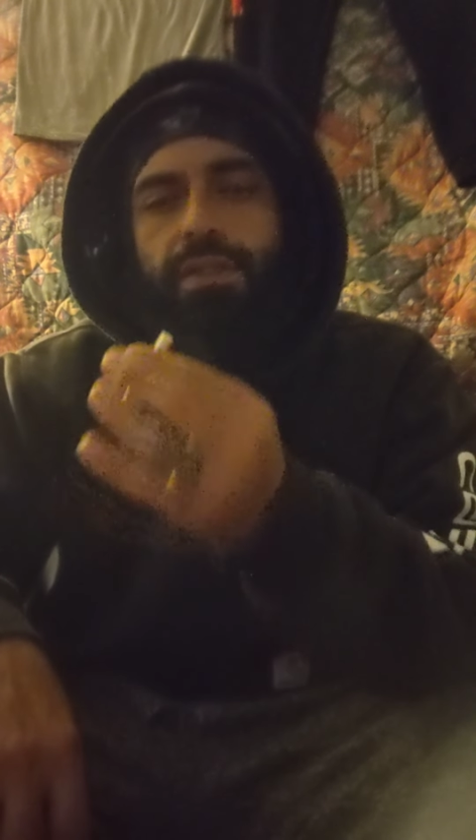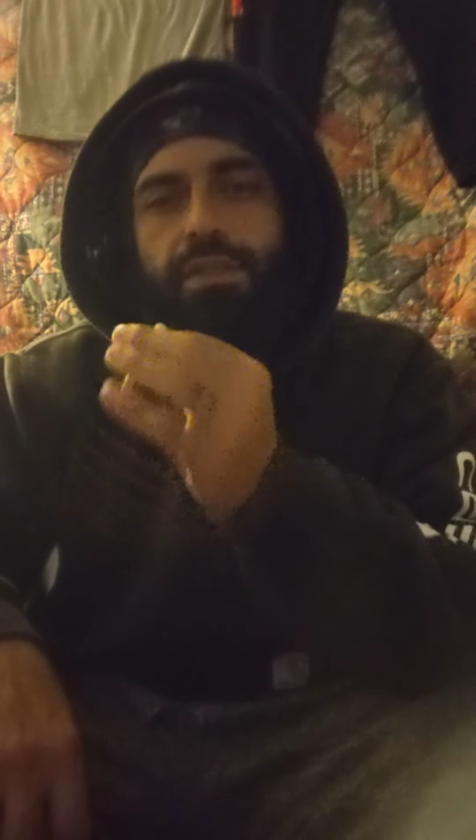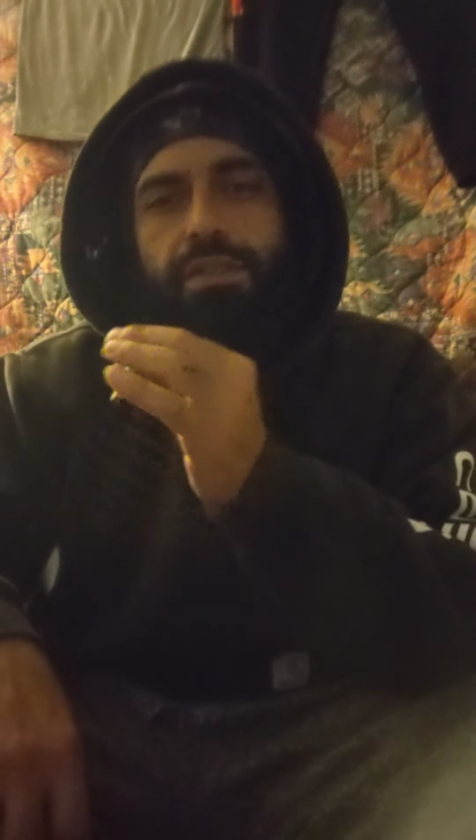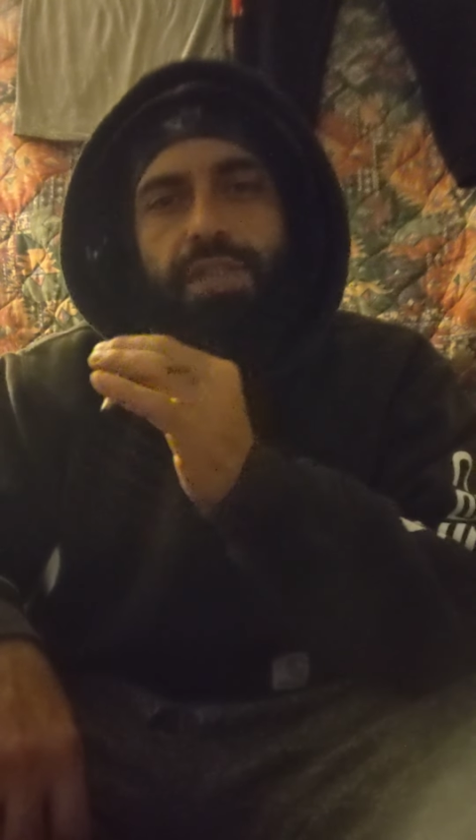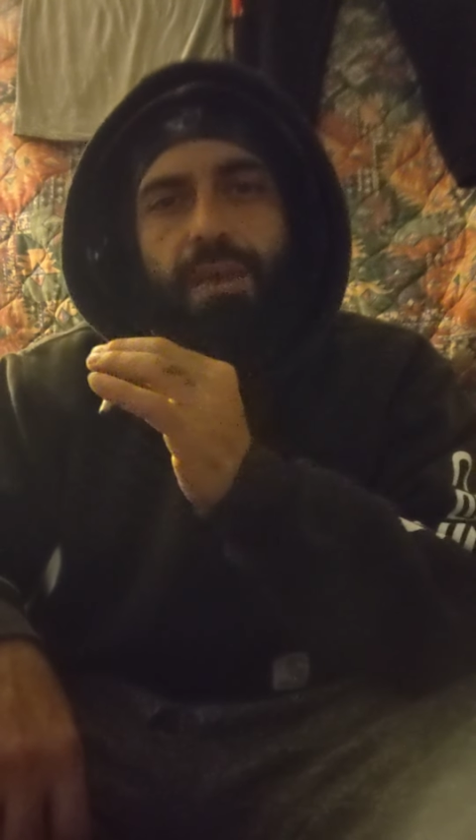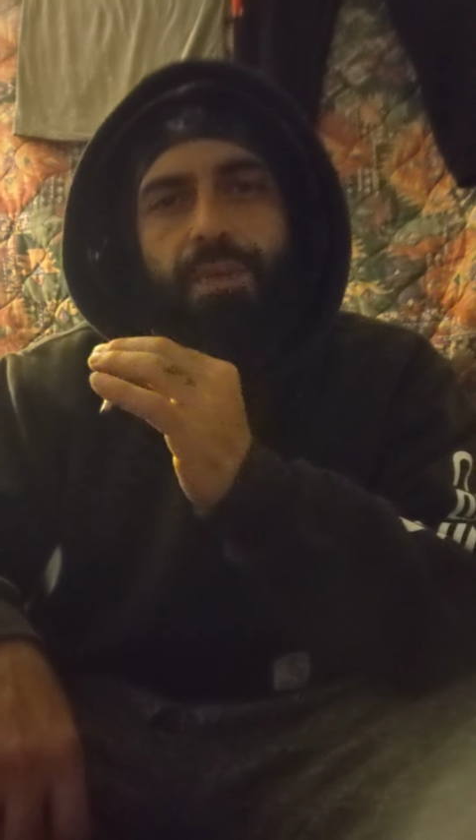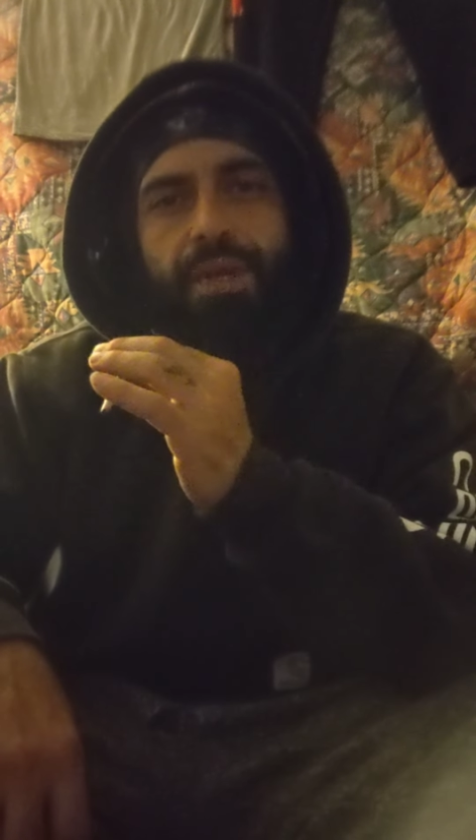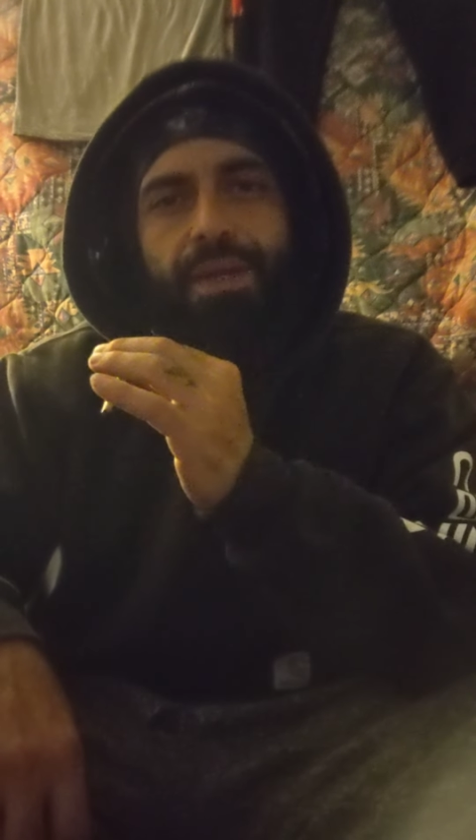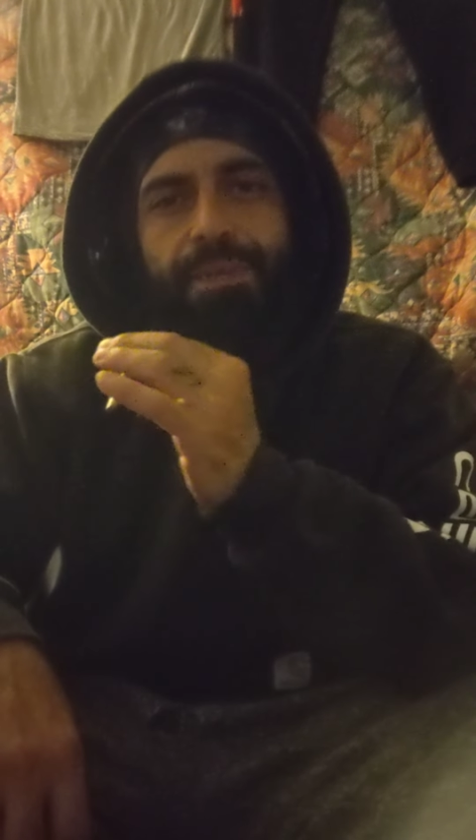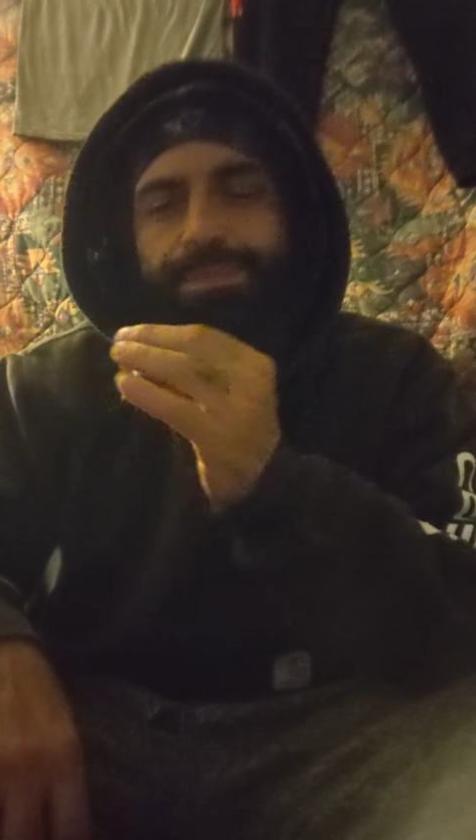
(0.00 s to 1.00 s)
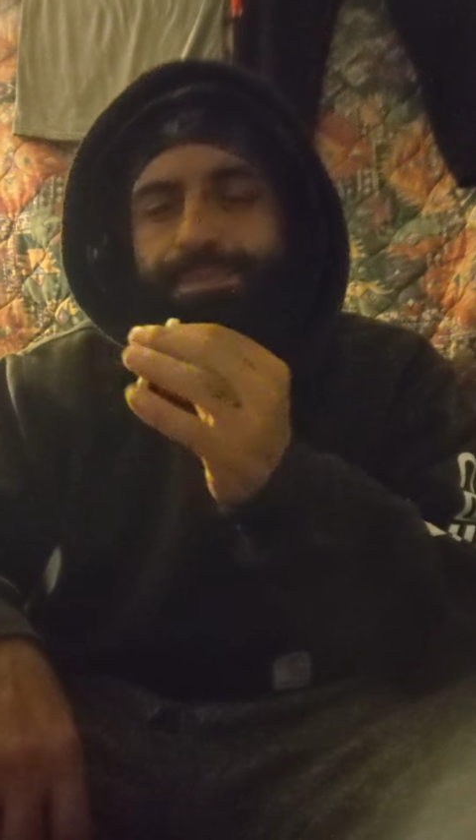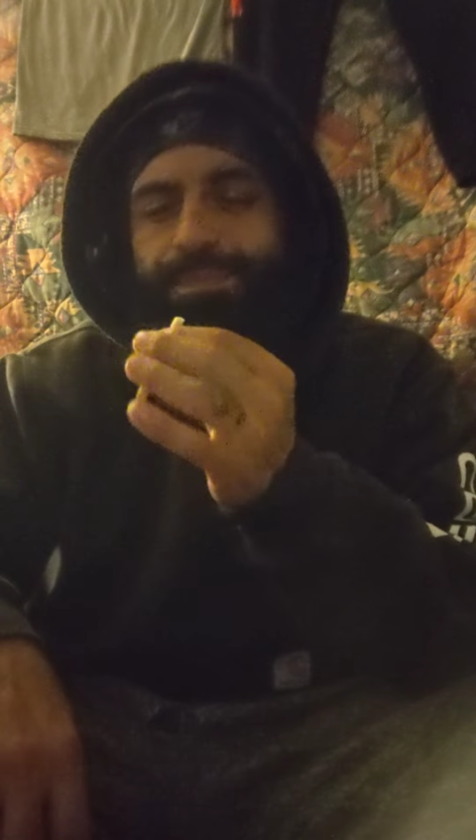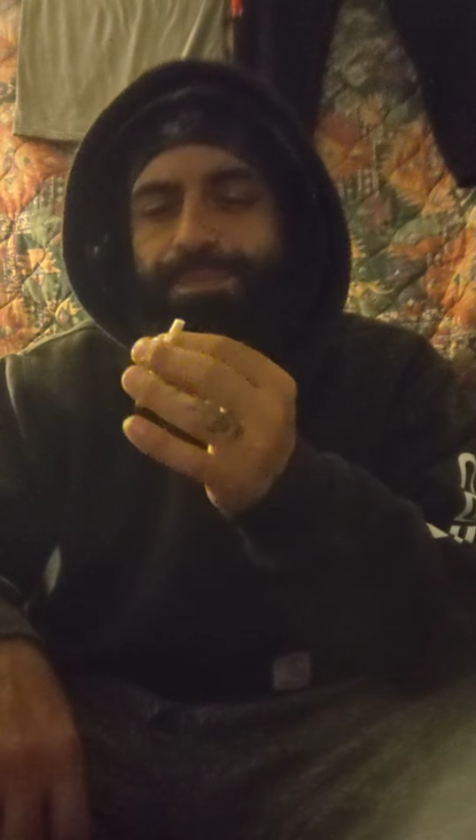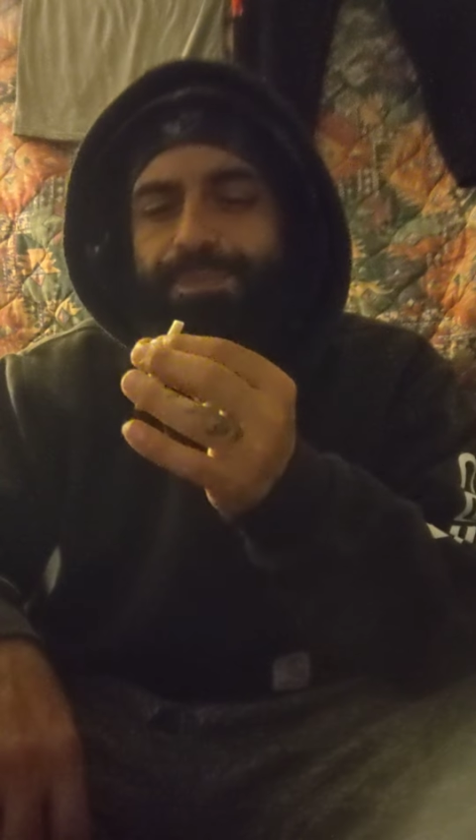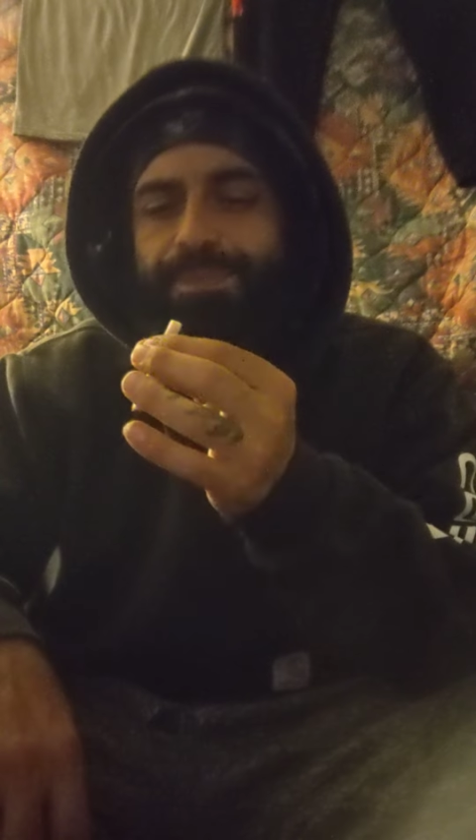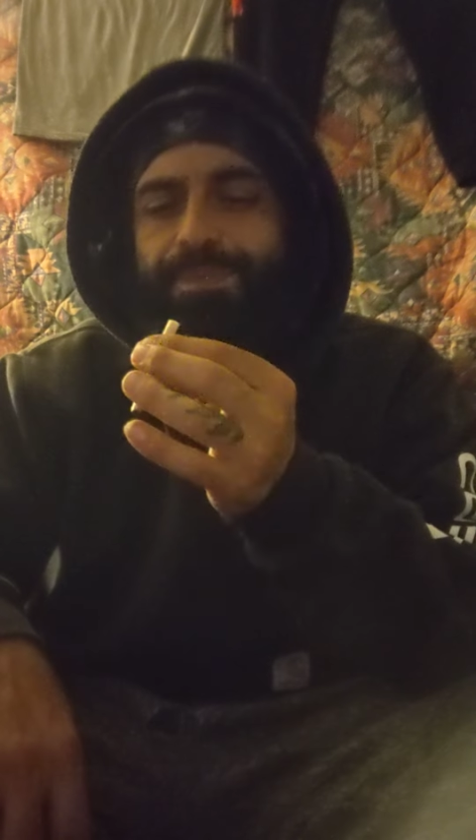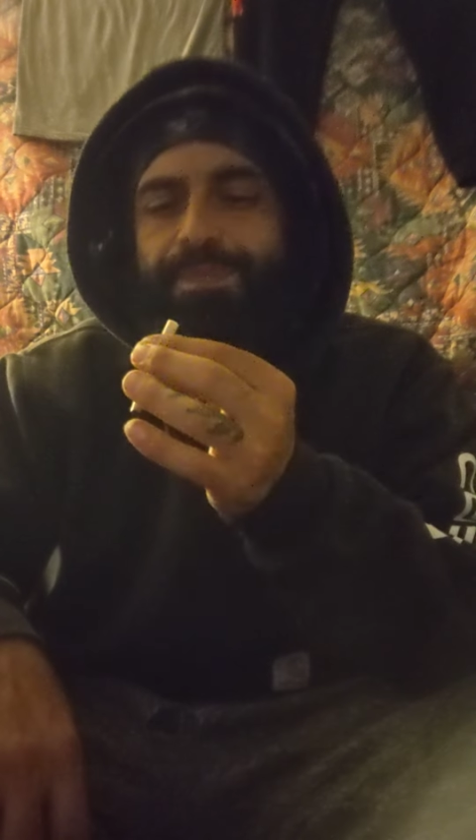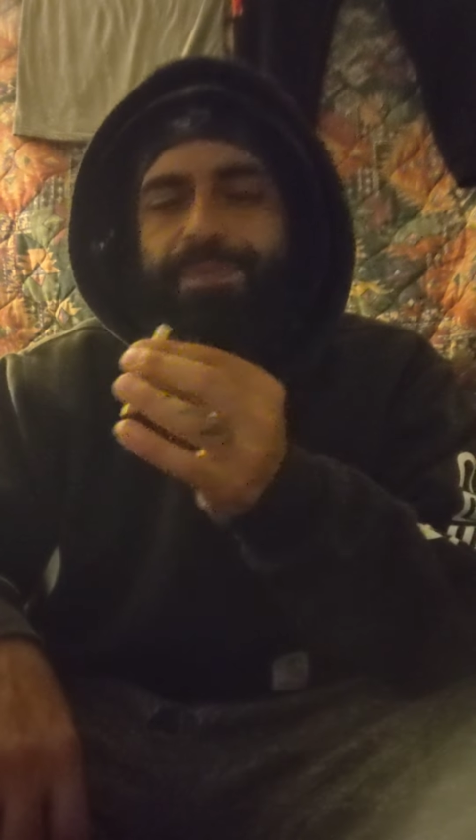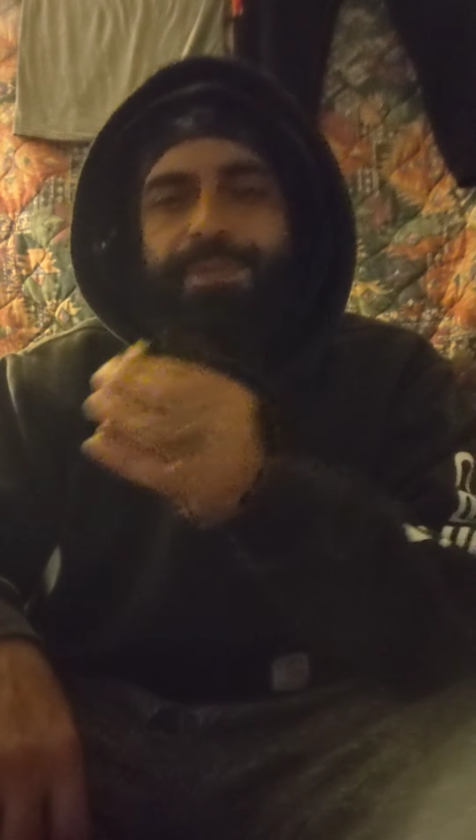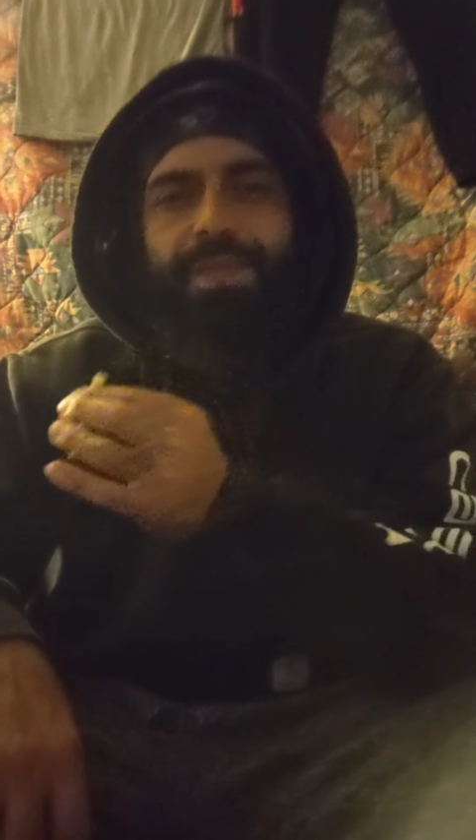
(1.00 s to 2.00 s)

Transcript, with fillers: sister Chop support. You may be